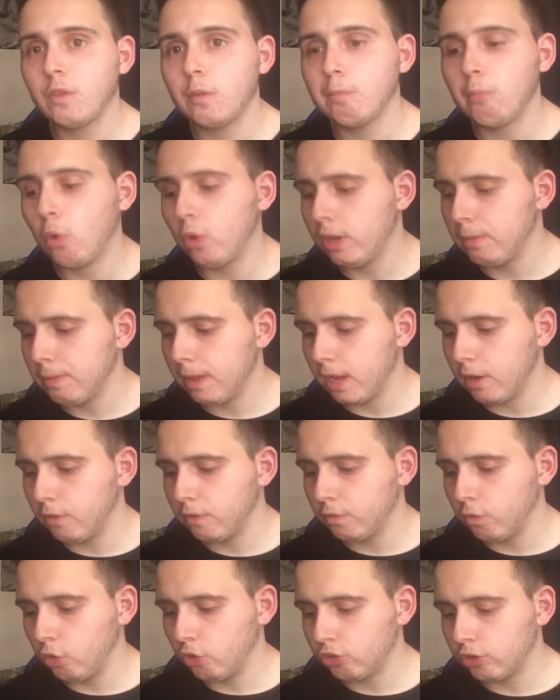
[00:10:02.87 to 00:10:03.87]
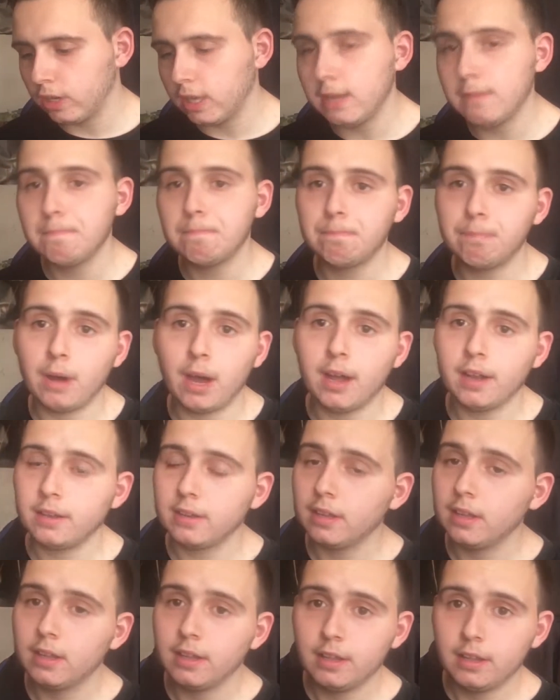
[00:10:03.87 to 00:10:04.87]
the multiplayer, unfortunately, but
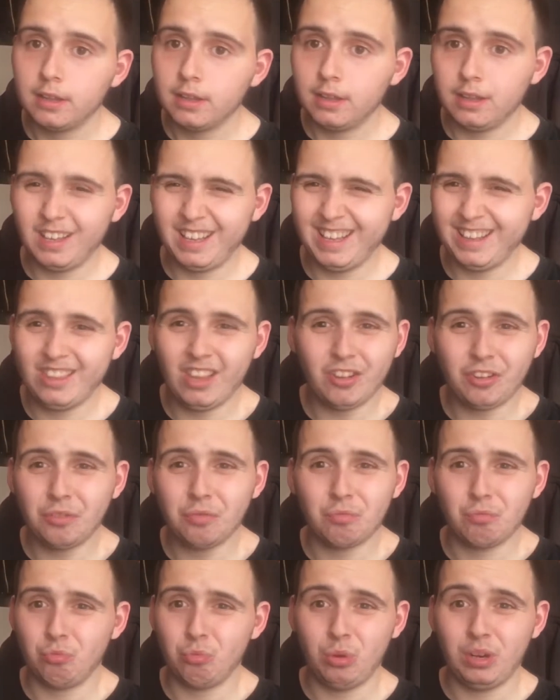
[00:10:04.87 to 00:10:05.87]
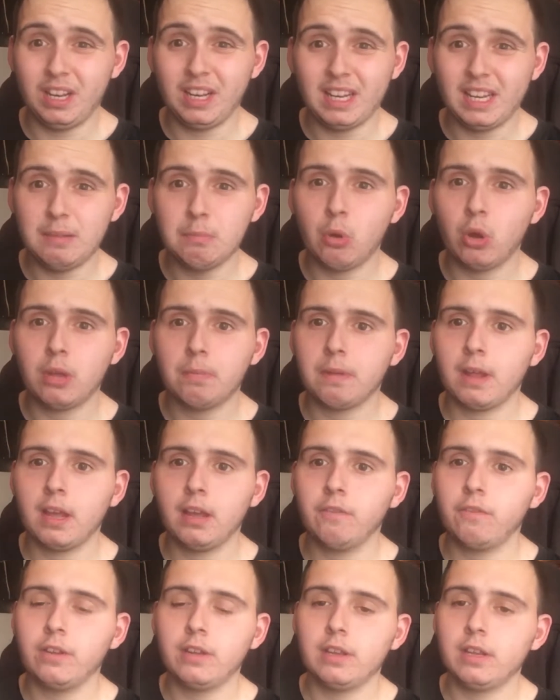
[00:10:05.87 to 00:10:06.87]
it doesn't really need
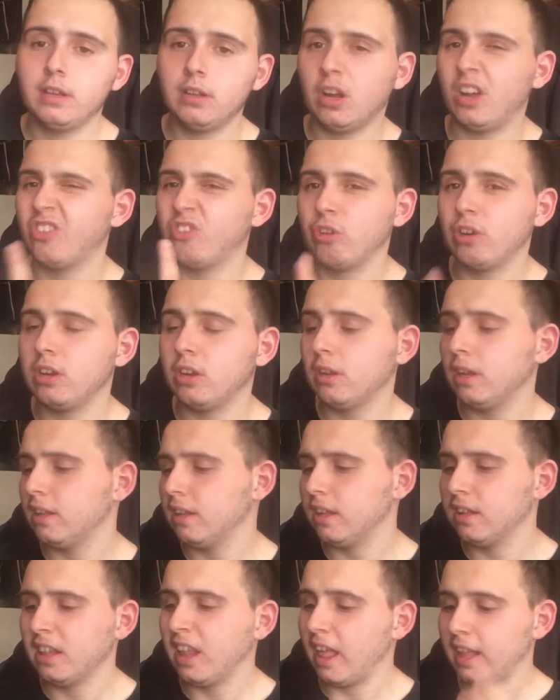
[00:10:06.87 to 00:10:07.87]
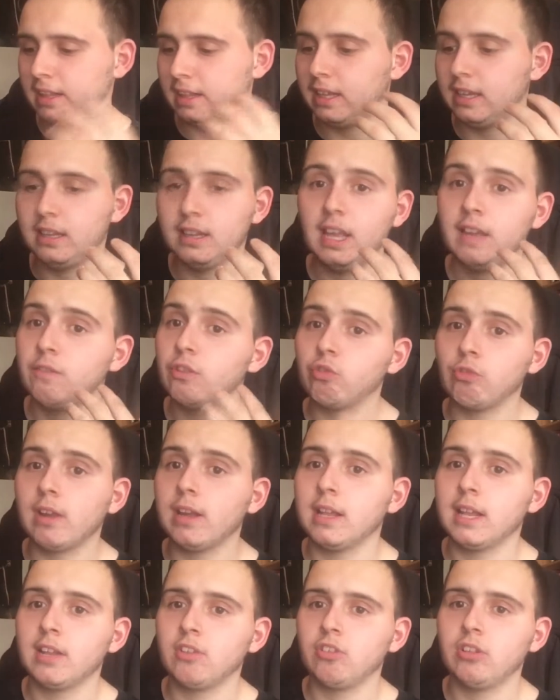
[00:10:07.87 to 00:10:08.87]
multiplayer for the Uncharted, like the Nathan
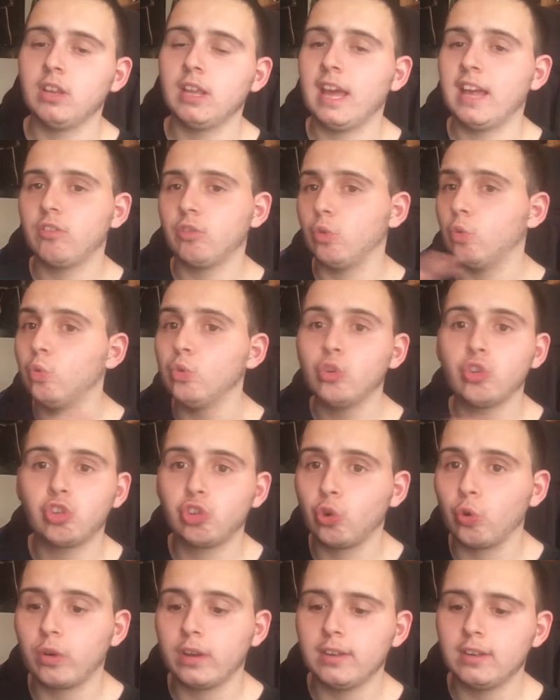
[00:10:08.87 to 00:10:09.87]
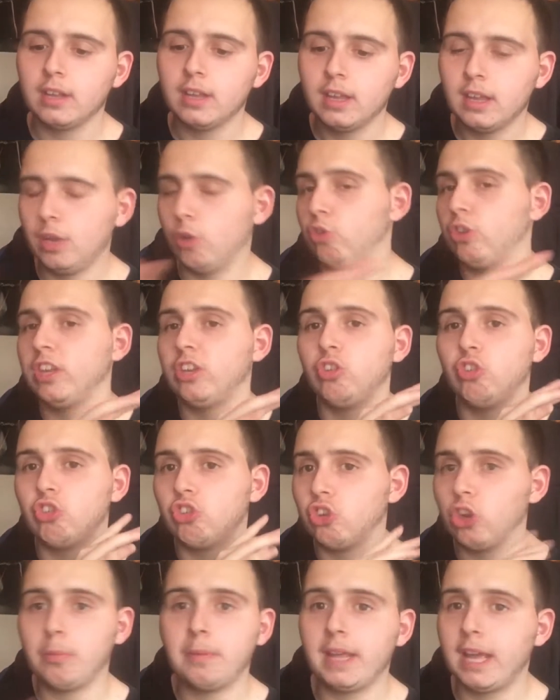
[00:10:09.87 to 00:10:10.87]
Drake Collection. It has all the stories. It will take you
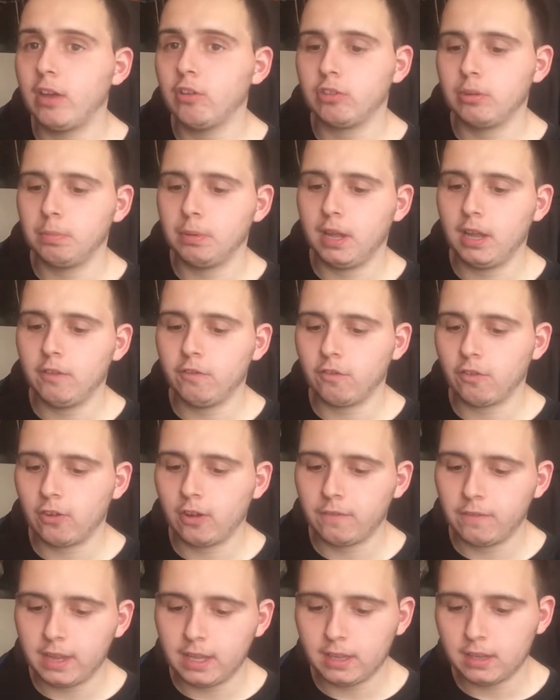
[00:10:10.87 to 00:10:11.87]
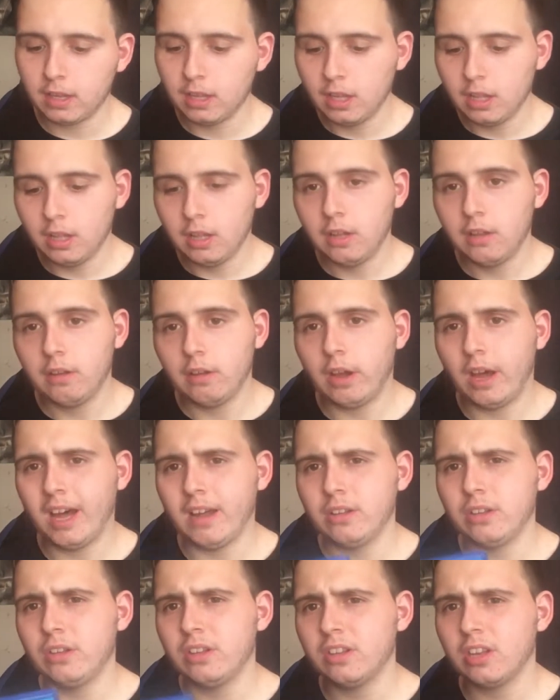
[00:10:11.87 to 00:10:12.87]
so many hours to play through. I think
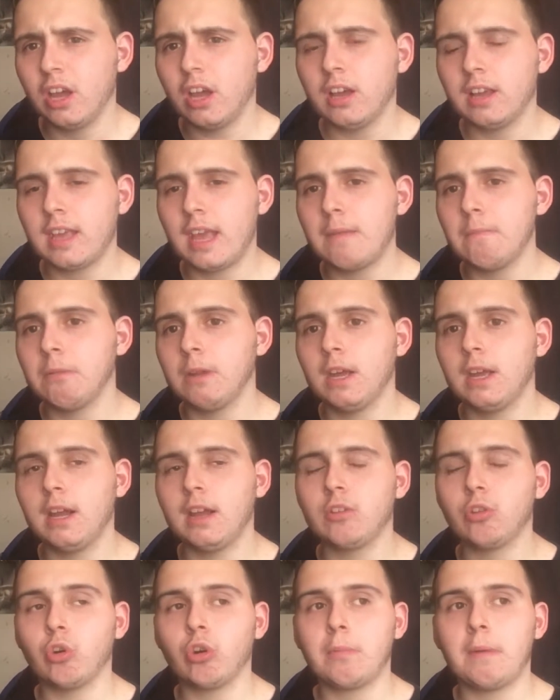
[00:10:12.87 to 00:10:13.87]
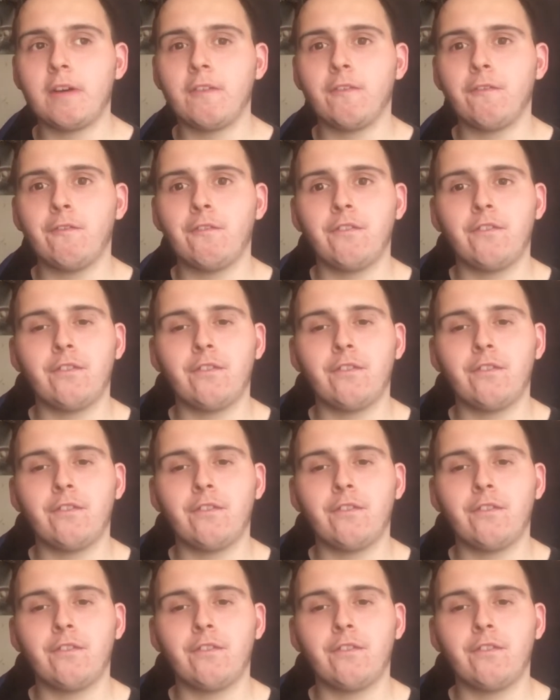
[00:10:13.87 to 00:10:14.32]
the entire gameplay, I talk about